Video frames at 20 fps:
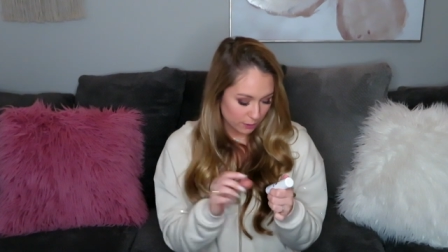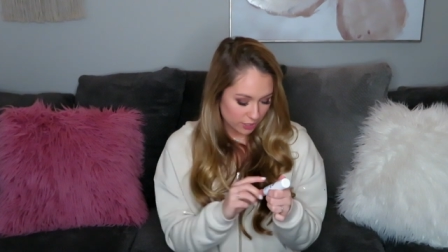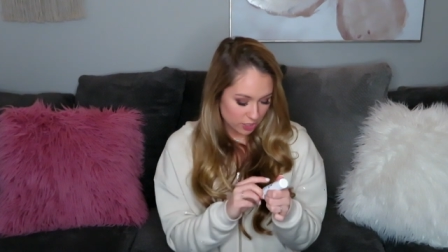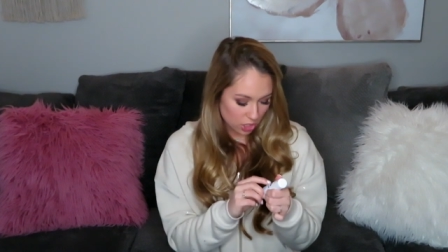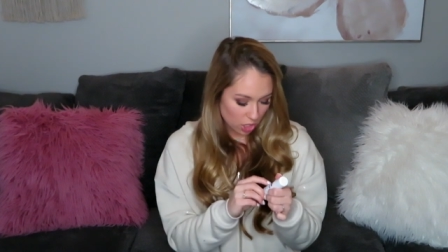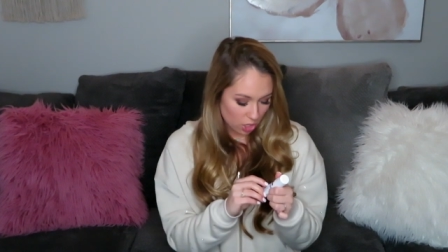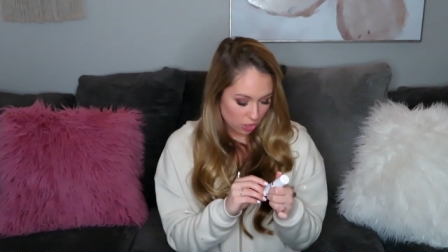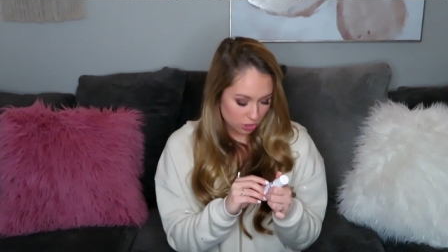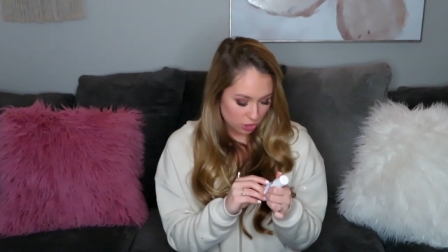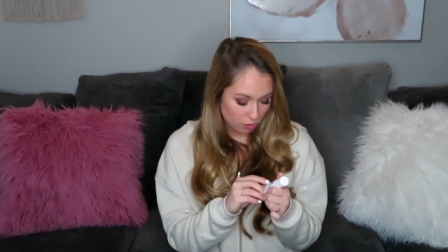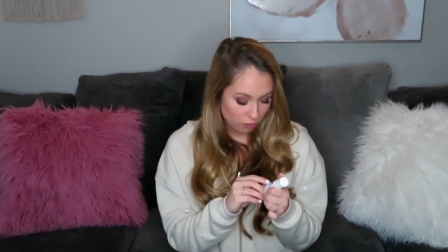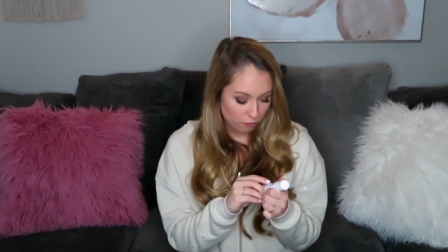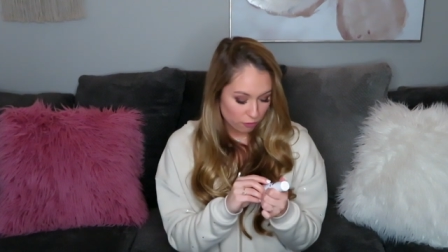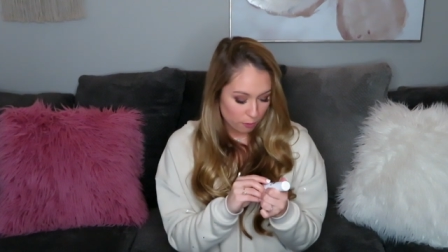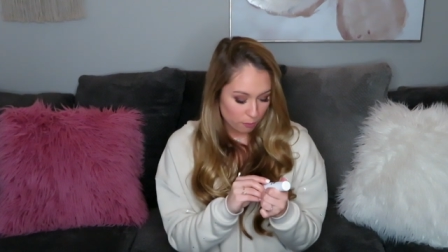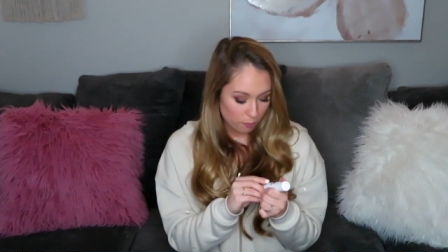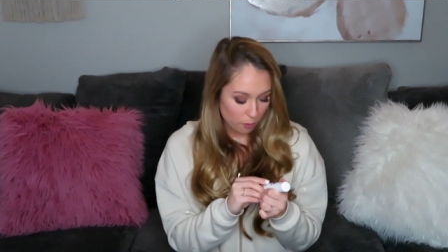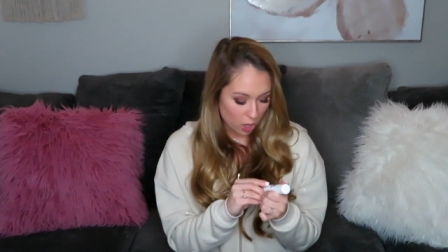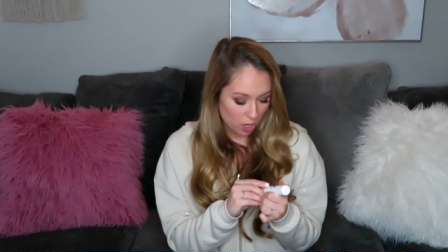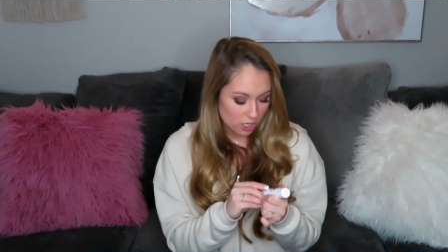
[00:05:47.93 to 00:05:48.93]
but it's also
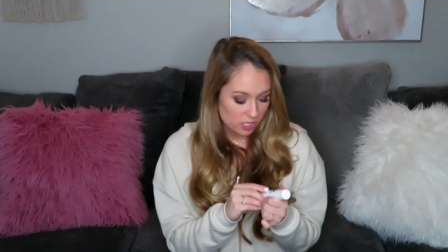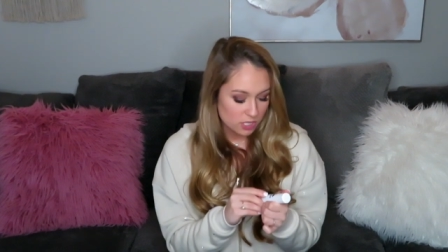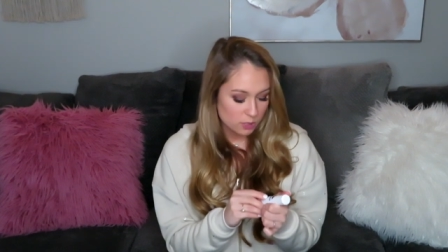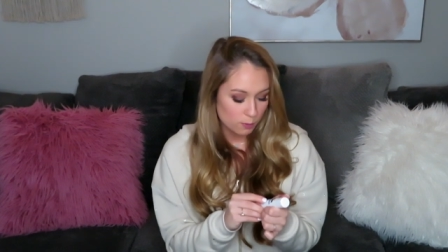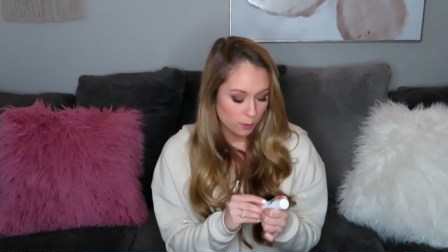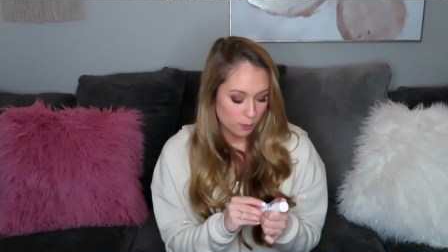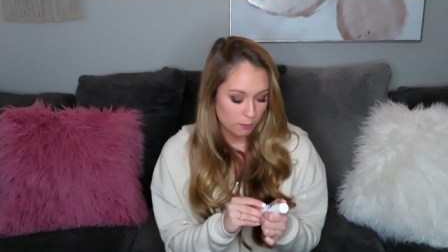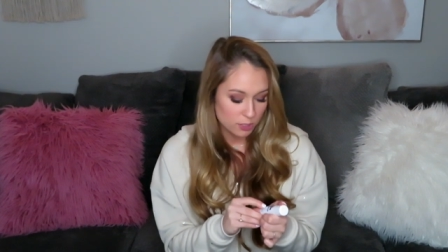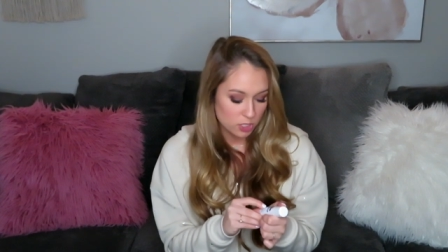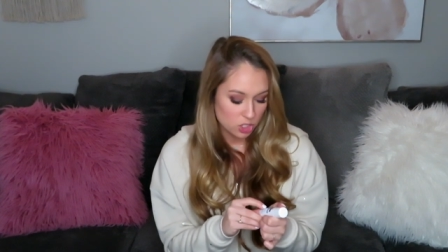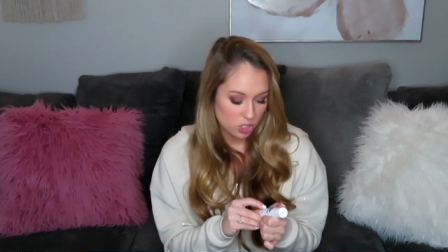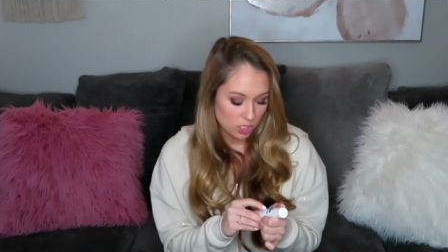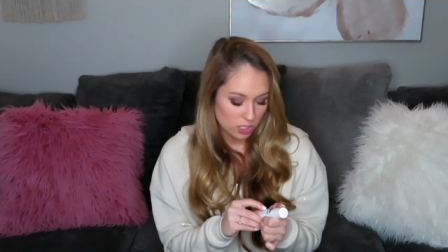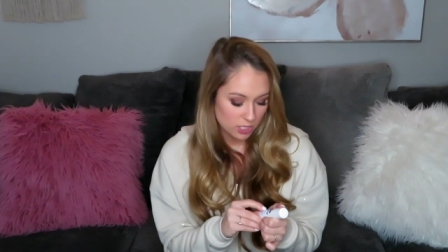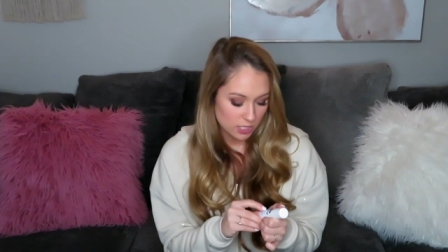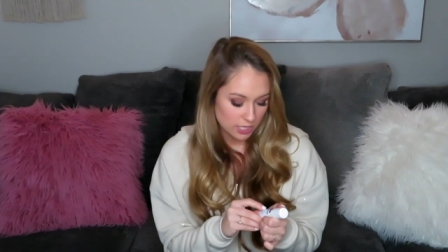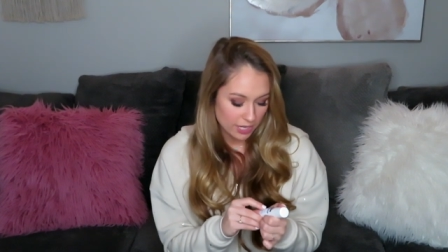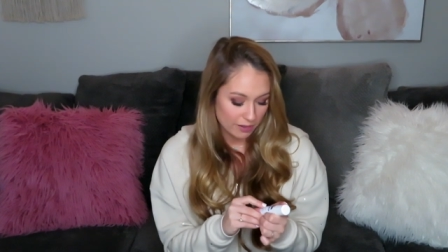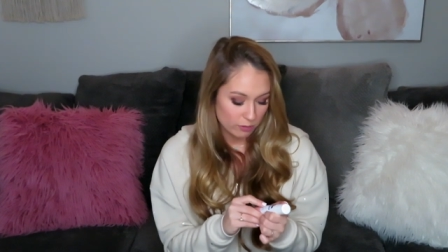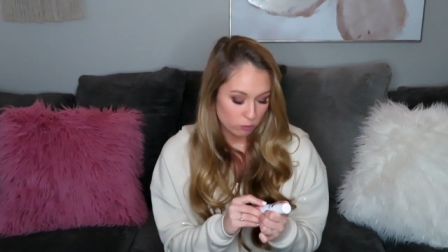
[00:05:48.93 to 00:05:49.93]
for marks,
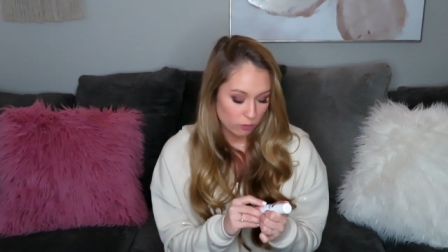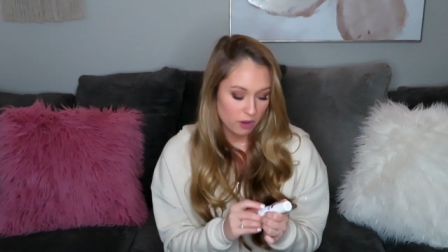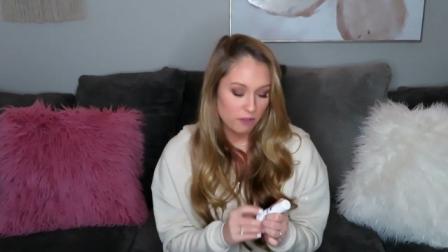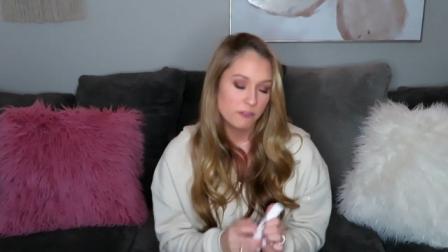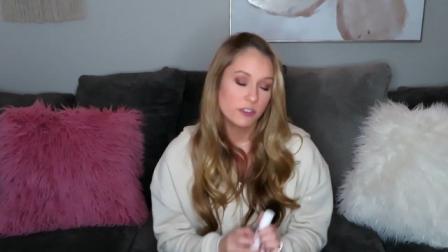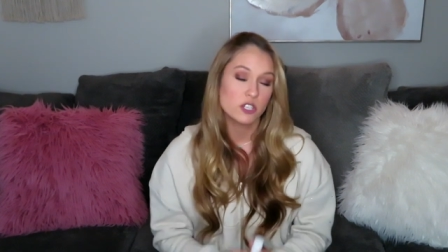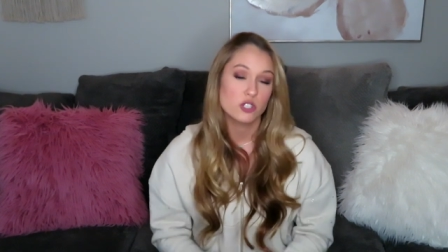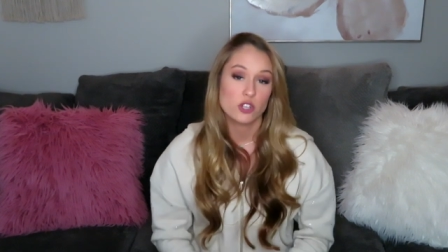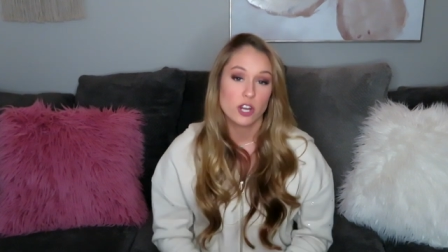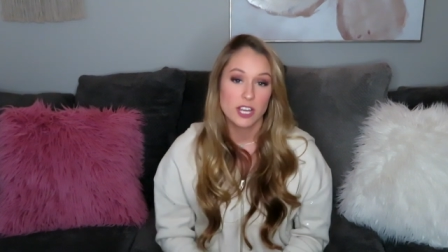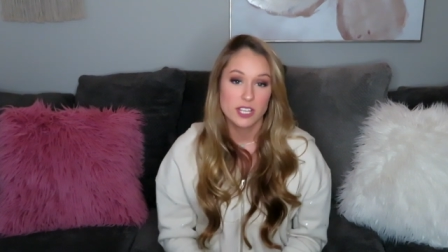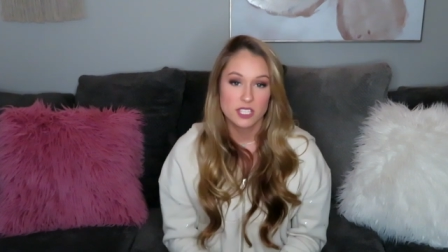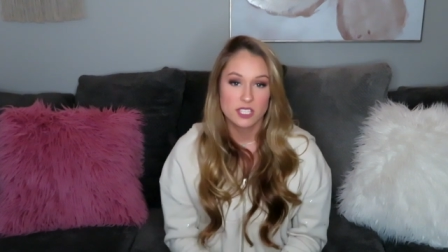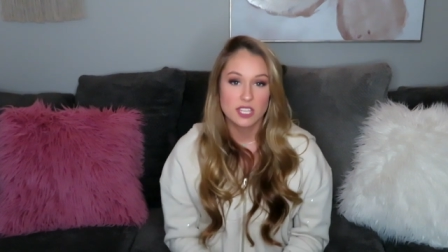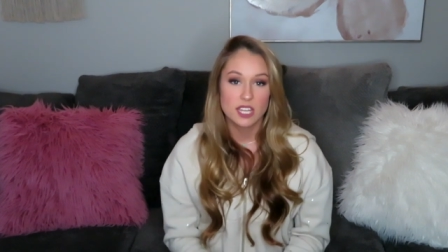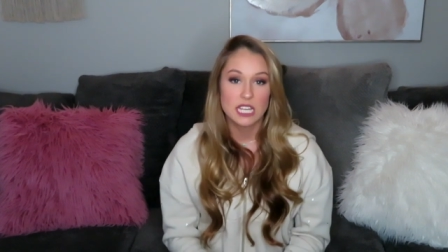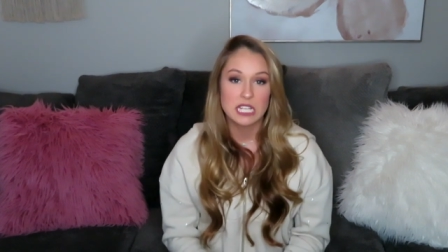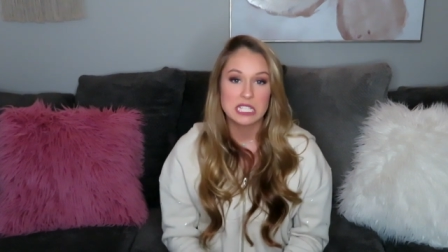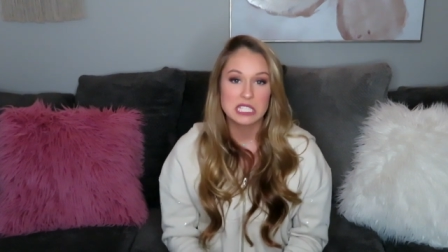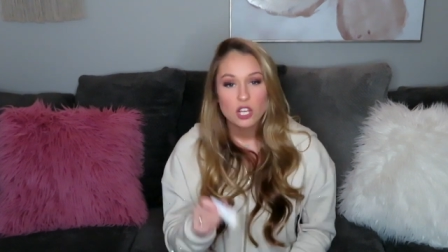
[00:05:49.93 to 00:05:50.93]
blemishes, and rough and dry
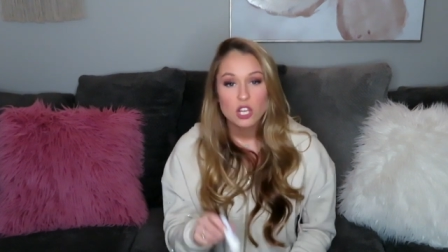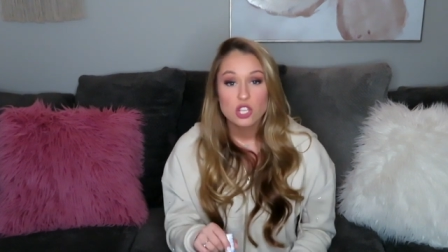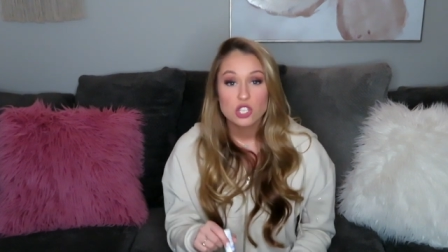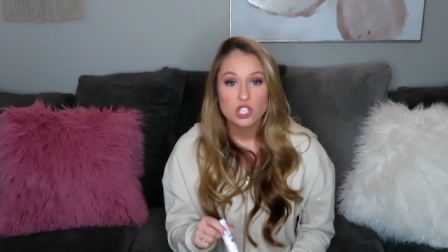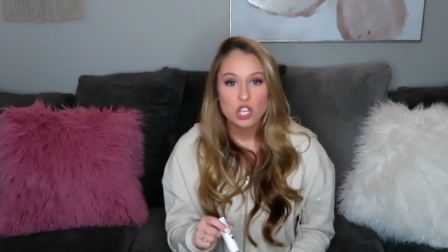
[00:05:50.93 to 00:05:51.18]
skin.